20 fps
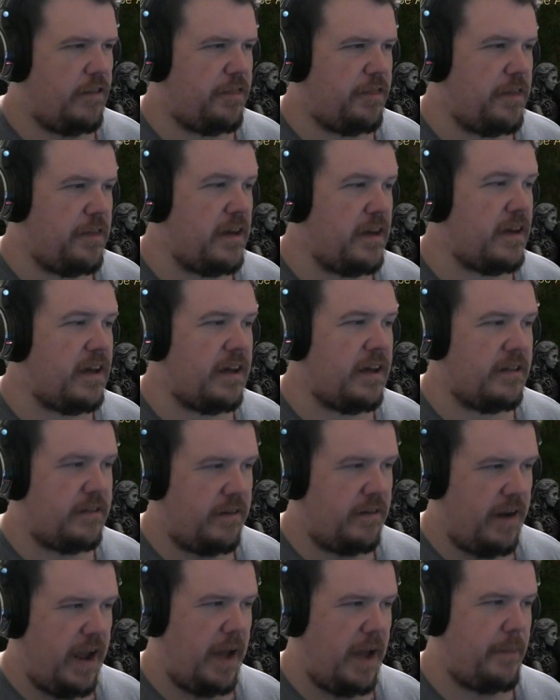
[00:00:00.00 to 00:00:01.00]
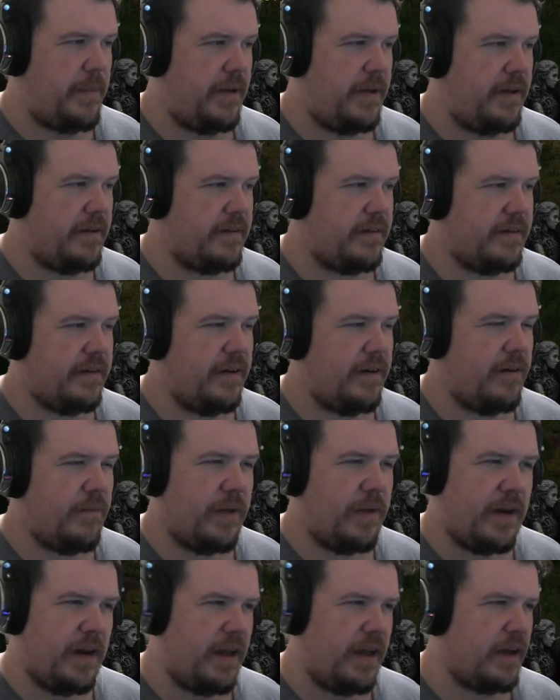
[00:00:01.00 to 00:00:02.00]
thinking they're happy,
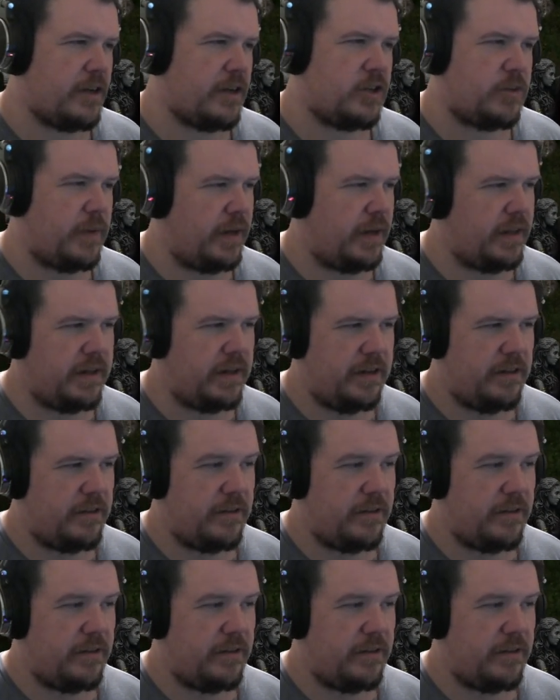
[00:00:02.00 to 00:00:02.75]
when in actuality they're